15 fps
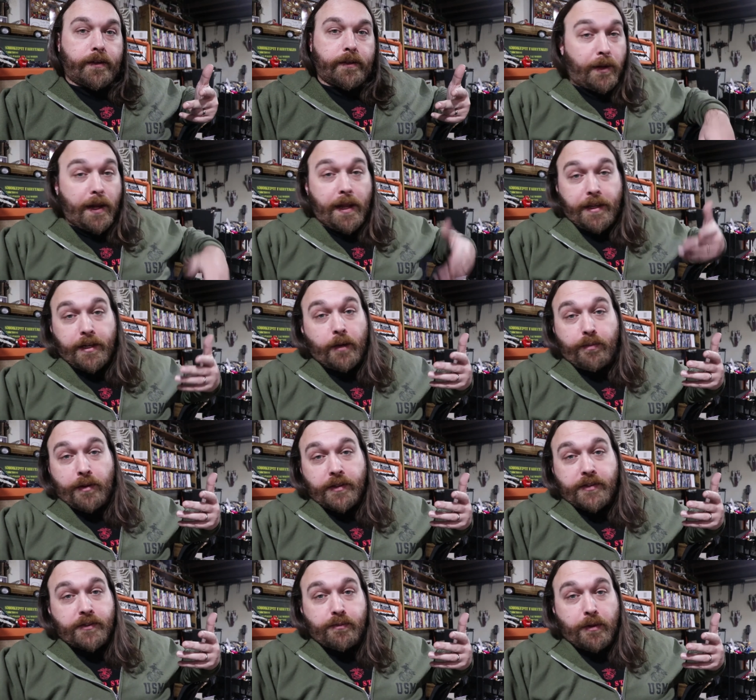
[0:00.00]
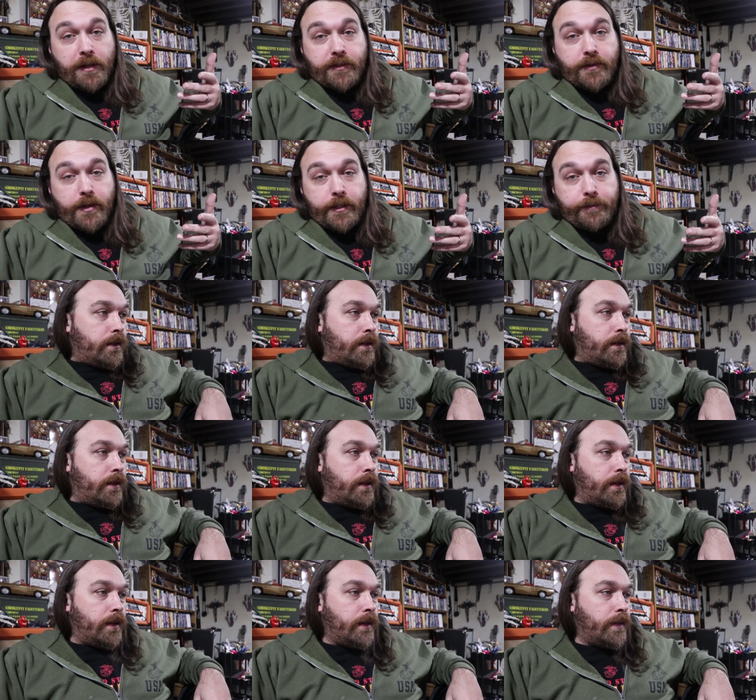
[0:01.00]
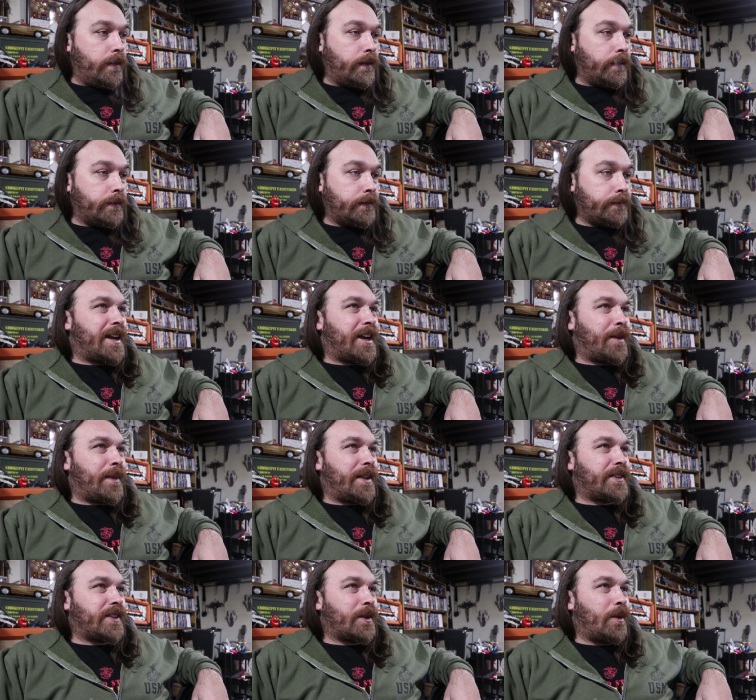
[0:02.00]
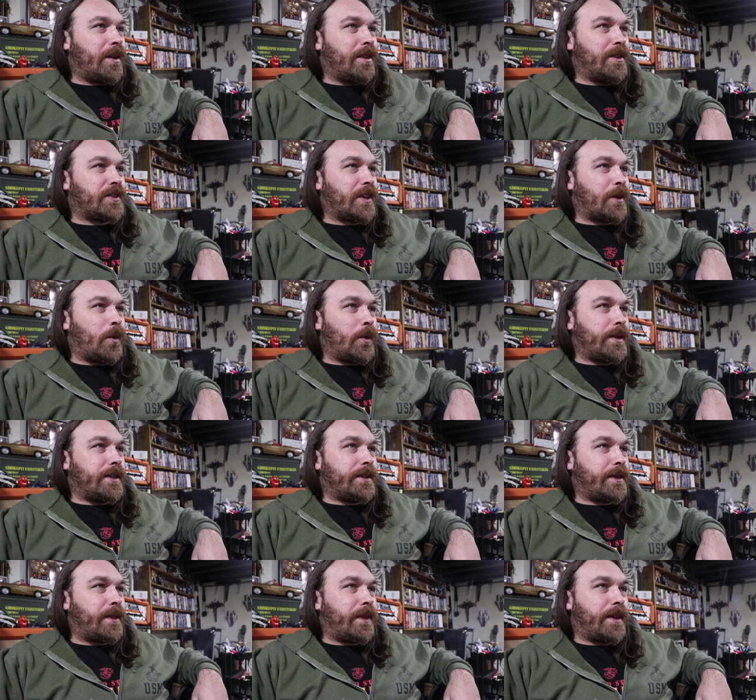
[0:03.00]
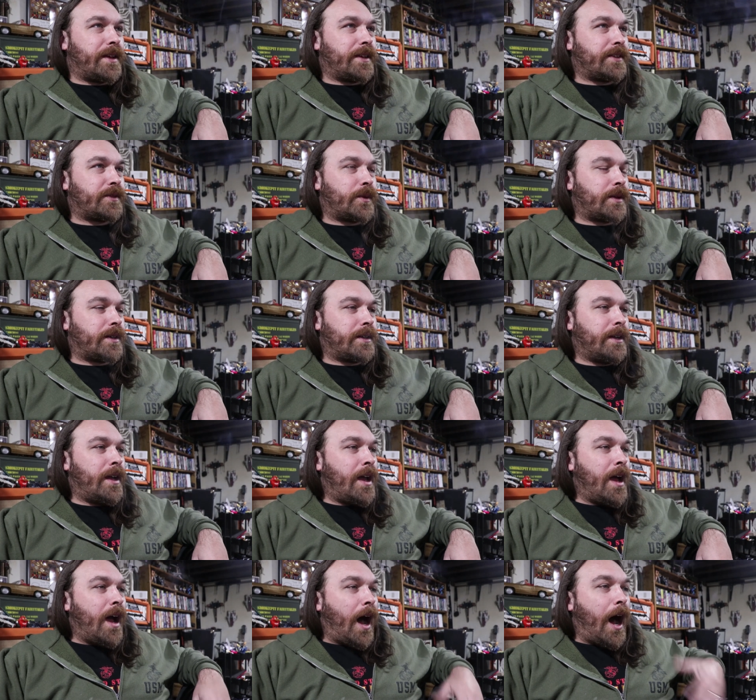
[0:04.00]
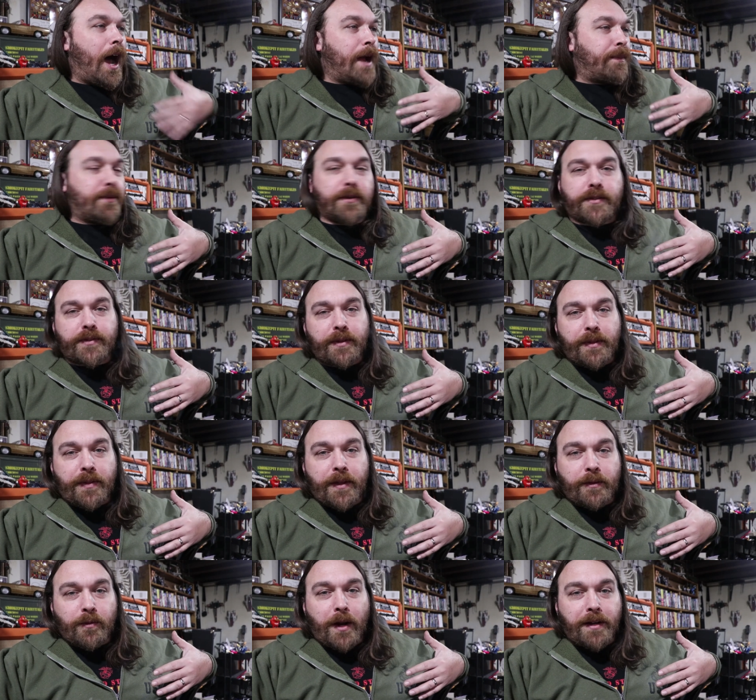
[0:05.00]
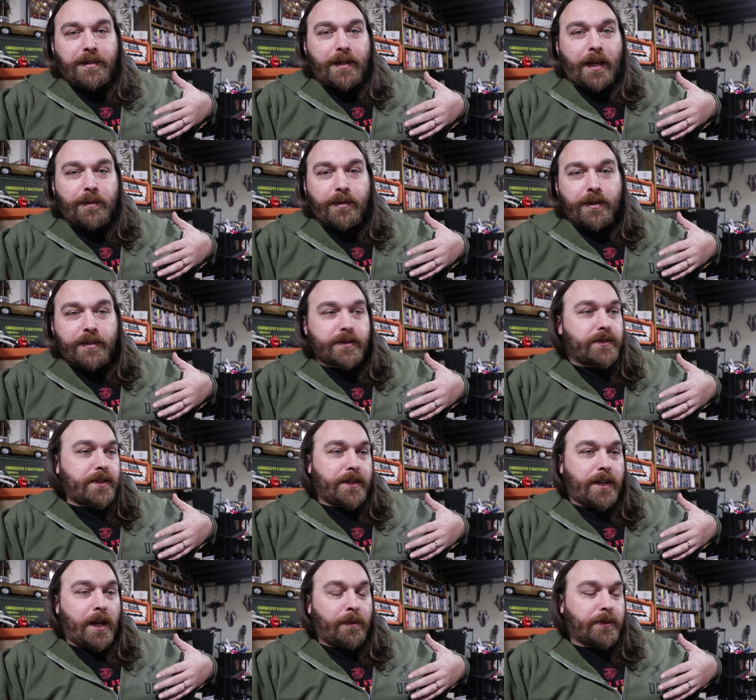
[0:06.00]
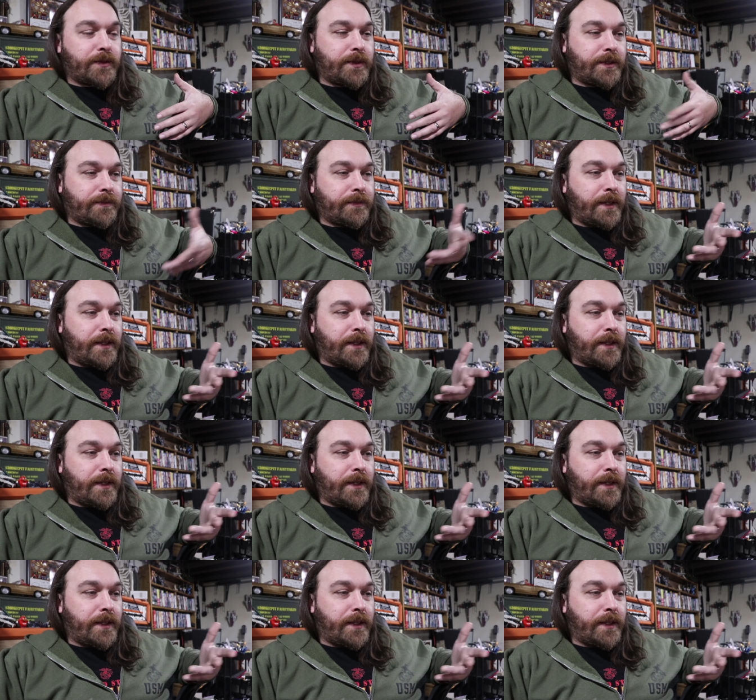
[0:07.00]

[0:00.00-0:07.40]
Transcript: But, hey, you know, press is press, right? I don't know, man. It's like one of those like weird things where I personally think writing 9 books is an accomplishment.